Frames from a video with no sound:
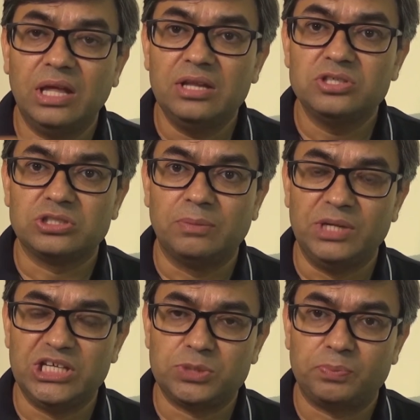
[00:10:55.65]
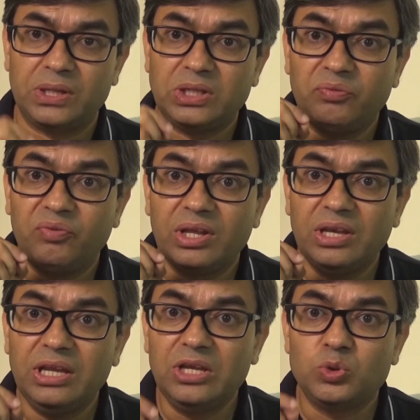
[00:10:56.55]
there is some specific
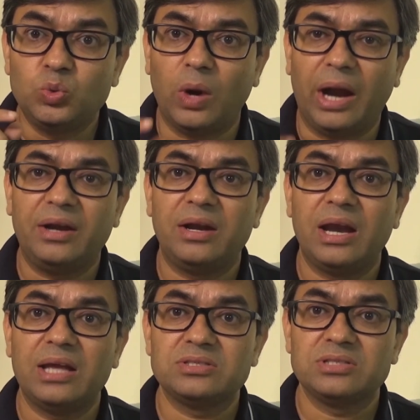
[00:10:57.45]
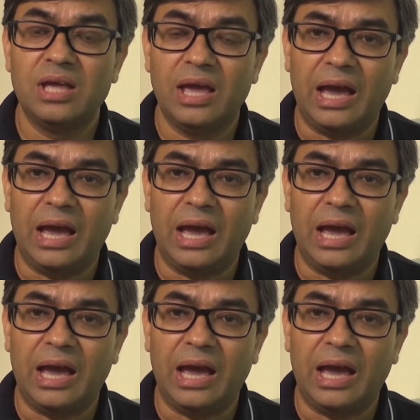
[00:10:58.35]
need to address